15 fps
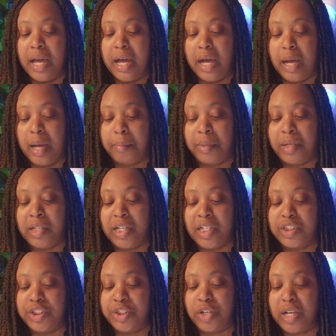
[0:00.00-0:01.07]
um,
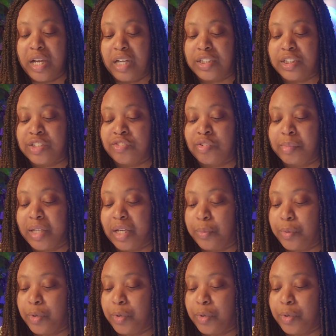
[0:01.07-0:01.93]
cleanse your conscience from dead